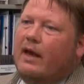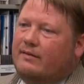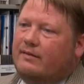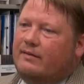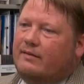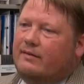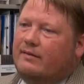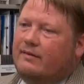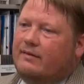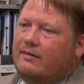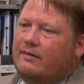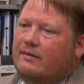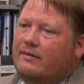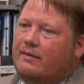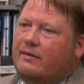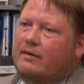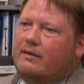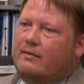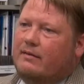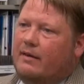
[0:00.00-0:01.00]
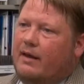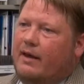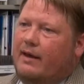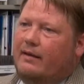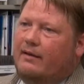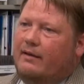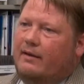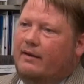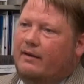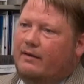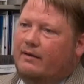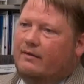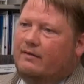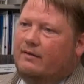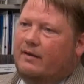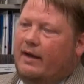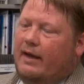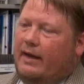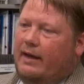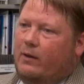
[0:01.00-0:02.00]
And what I see then
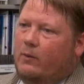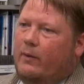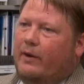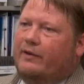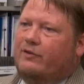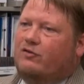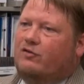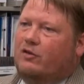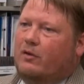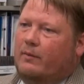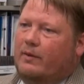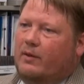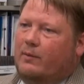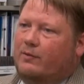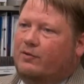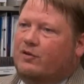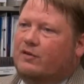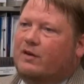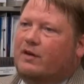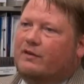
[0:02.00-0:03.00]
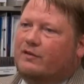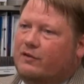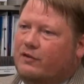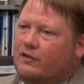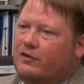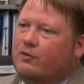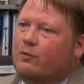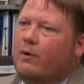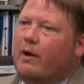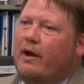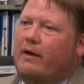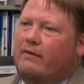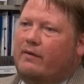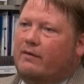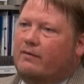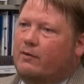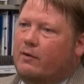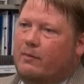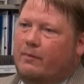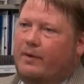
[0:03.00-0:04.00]
is a West Germany which is also striving
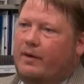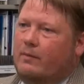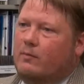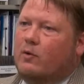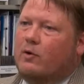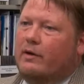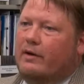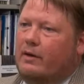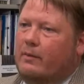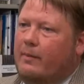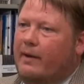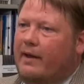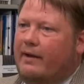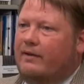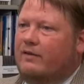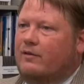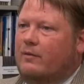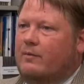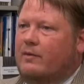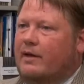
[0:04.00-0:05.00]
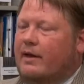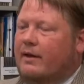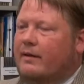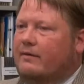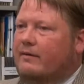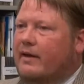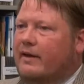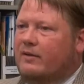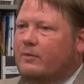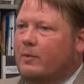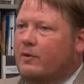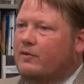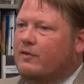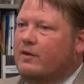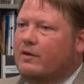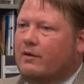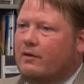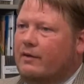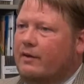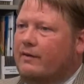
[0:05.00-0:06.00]
for a bit more independence from the United States,
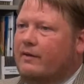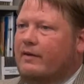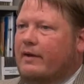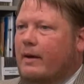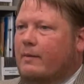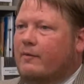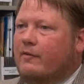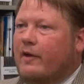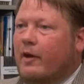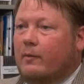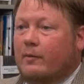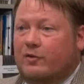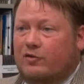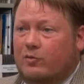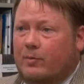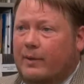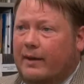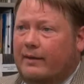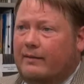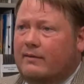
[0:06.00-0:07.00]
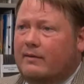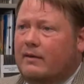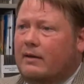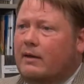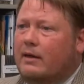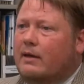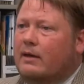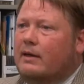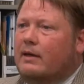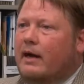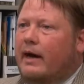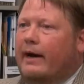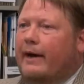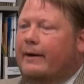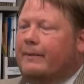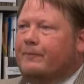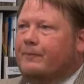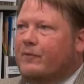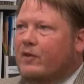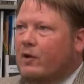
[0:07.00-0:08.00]
particularly in the time of Helmut Schmidt.
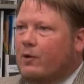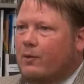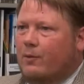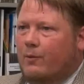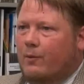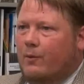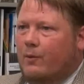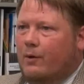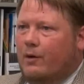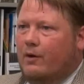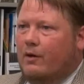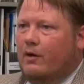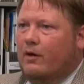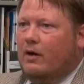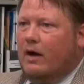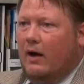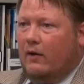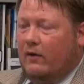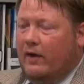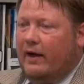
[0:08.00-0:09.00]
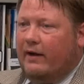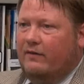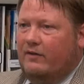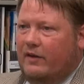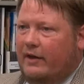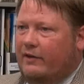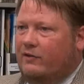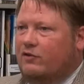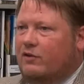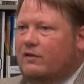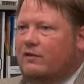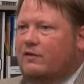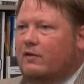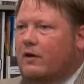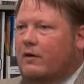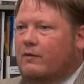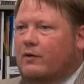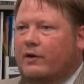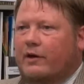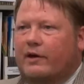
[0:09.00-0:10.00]
There were a lot of tensions
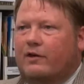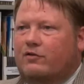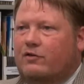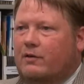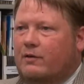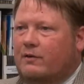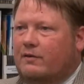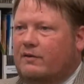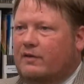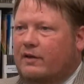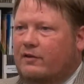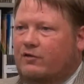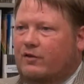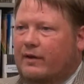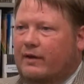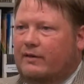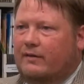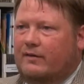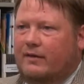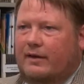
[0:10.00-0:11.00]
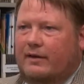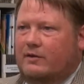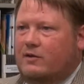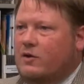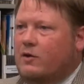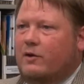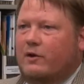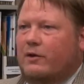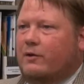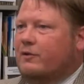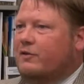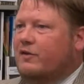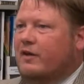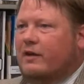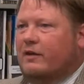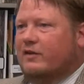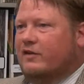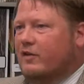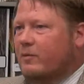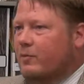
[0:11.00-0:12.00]
over issues such as nuclear
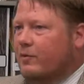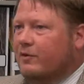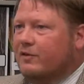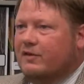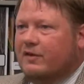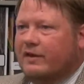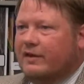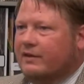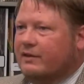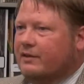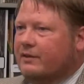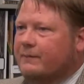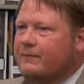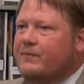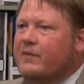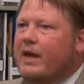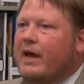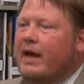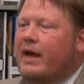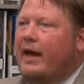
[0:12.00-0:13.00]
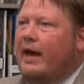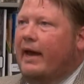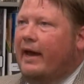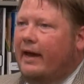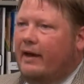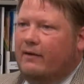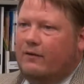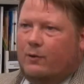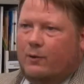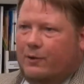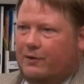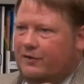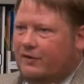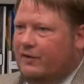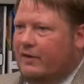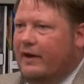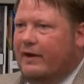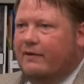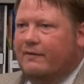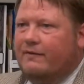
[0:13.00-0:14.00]
sales to Brazil, and of course a
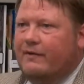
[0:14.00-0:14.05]
lot of